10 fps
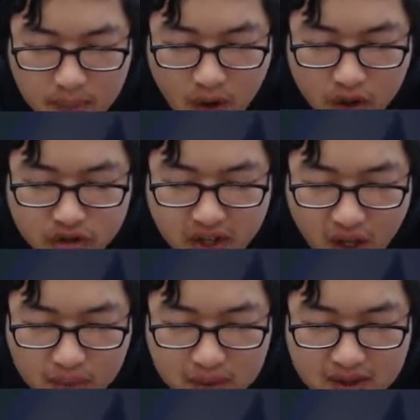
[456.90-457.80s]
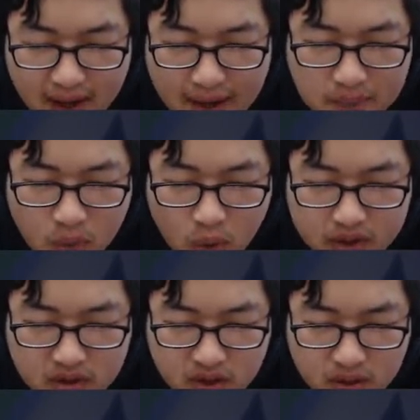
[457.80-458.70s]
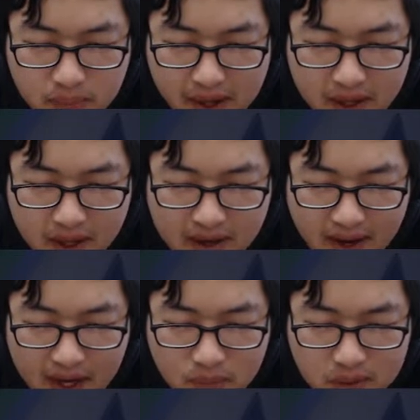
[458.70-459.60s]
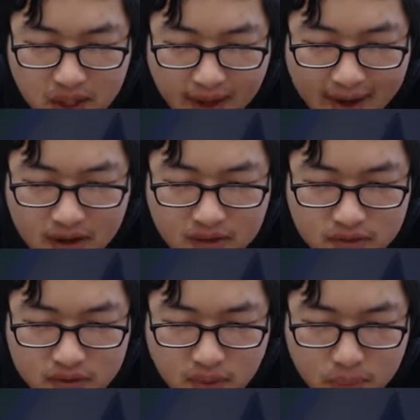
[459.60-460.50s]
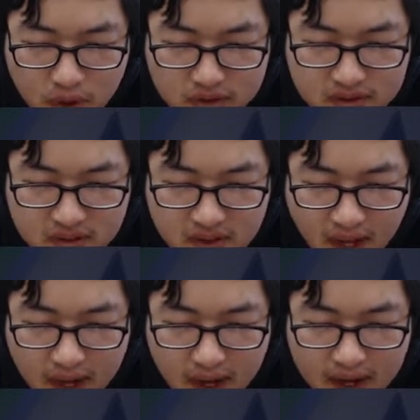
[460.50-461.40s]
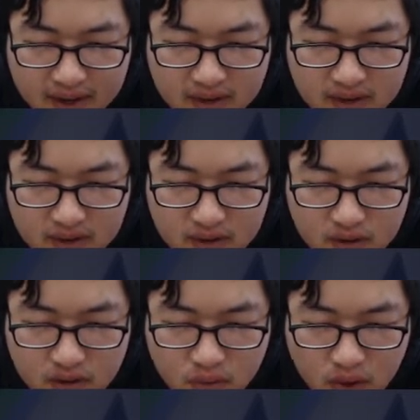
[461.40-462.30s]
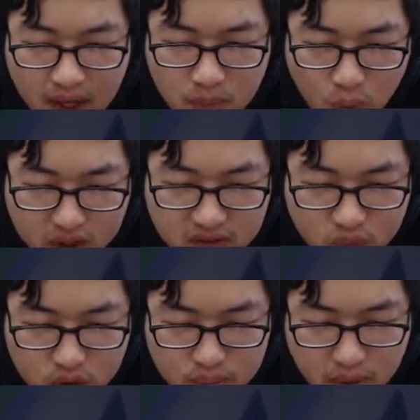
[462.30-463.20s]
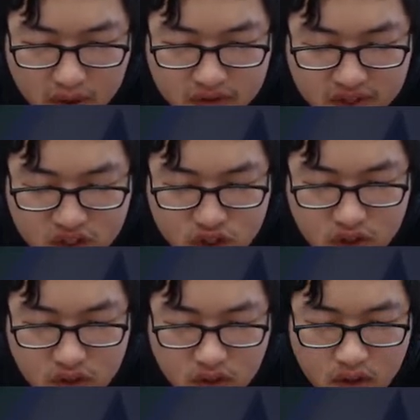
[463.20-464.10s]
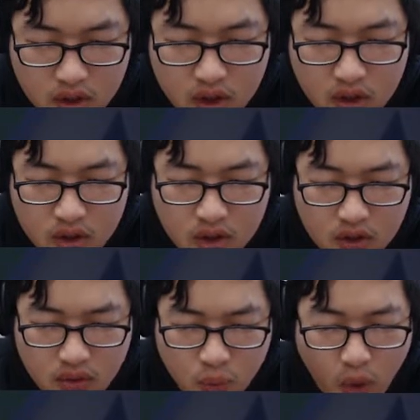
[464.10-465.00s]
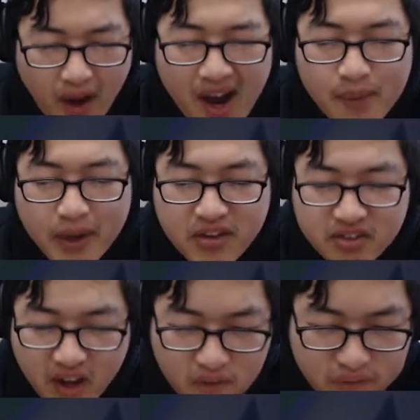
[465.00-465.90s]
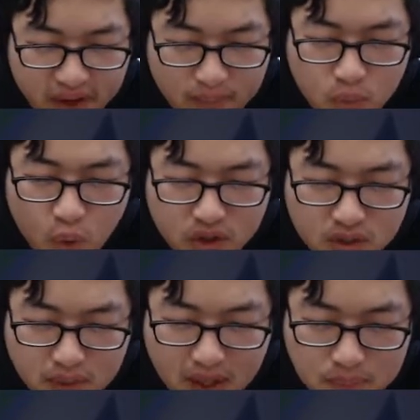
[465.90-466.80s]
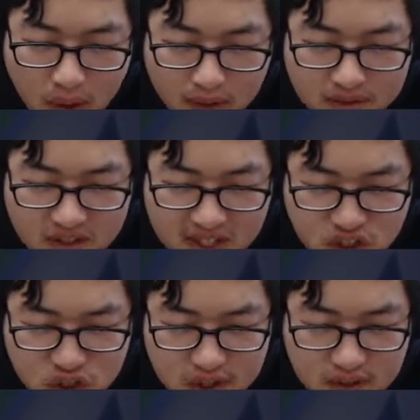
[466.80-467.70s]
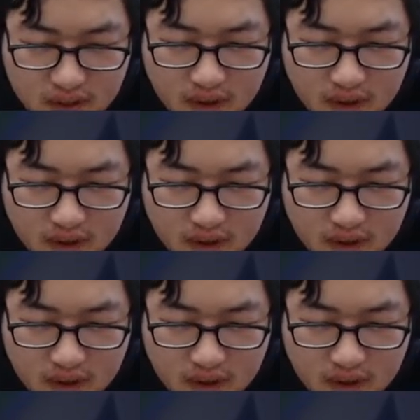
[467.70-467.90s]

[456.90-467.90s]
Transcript: are you telling me that I'm going to make an enemy out of the person that I am working for, the politician? Well, I myself am going to be a politician.